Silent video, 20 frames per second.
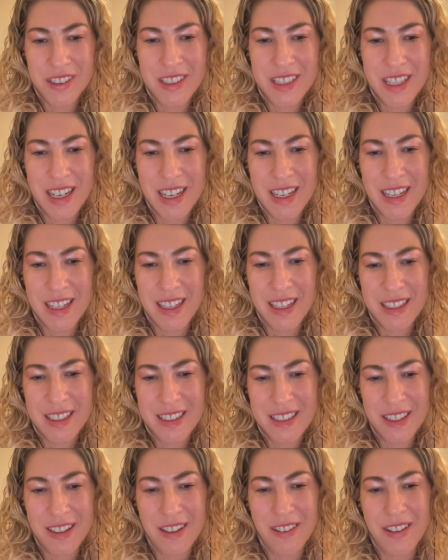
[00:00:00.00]
sign,
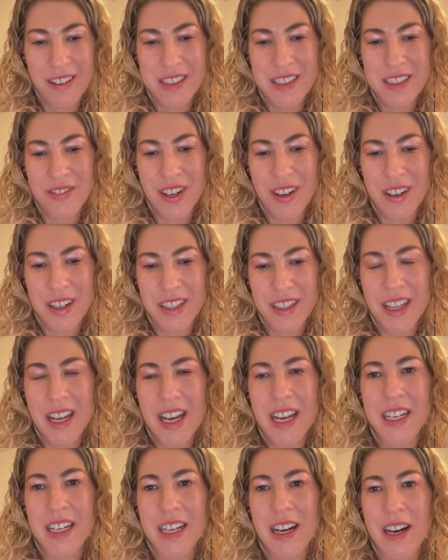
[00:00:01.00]
so it's very
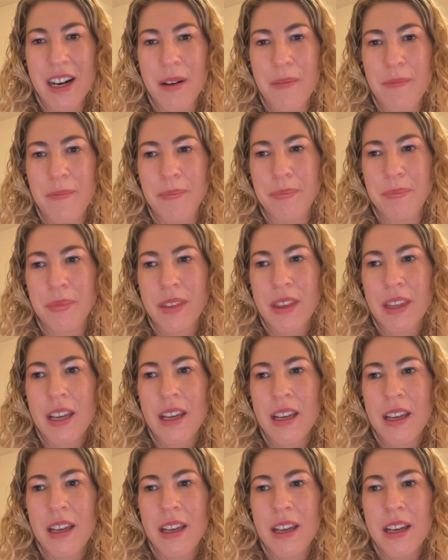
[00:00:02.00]
like
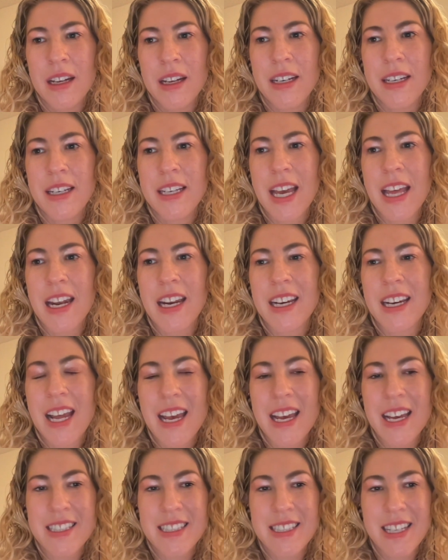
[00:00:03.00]
day to
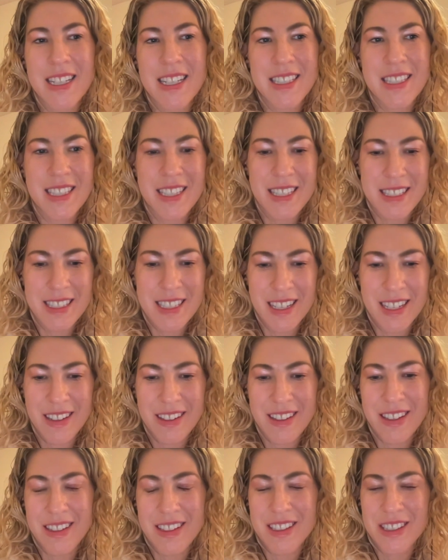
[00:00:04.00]
day senses that you
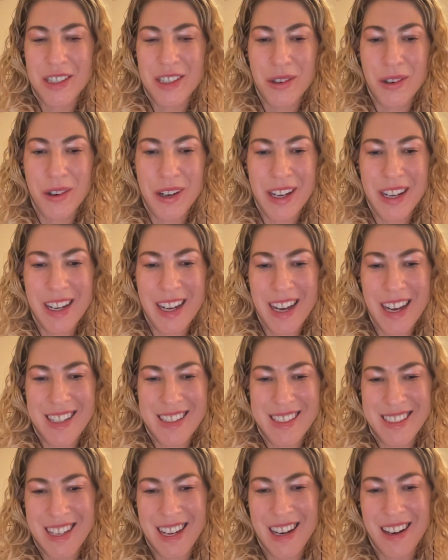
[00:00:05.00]
can enjoy
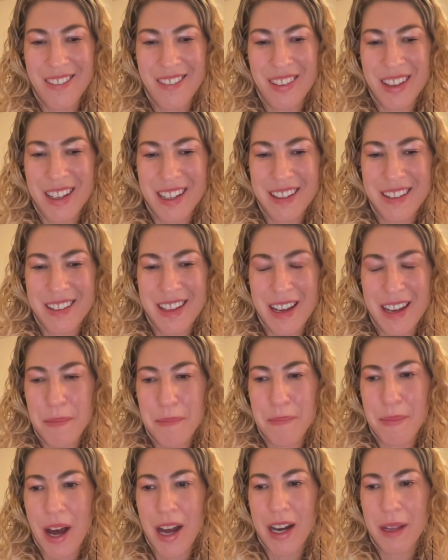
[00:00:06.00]
as kind of like the
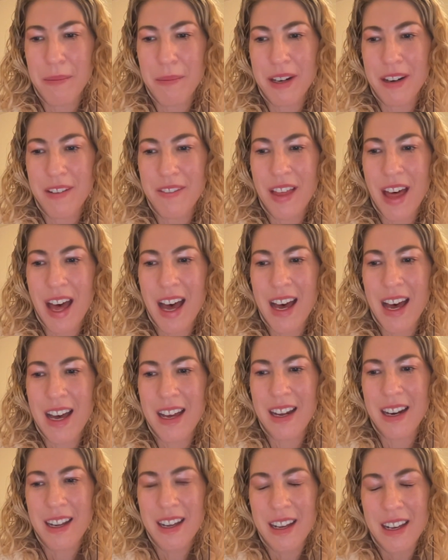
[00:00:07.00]
embodiment of
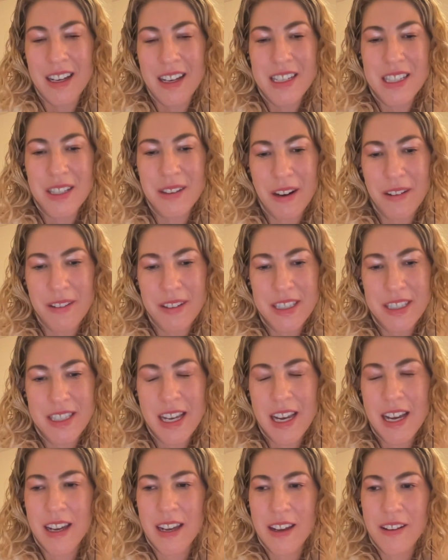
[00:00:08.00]
that. So I would
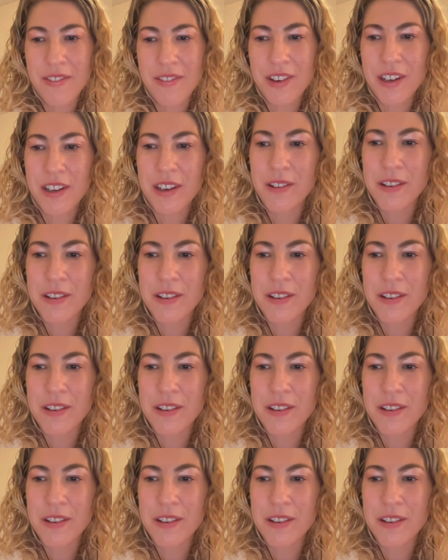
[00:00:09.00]
say for you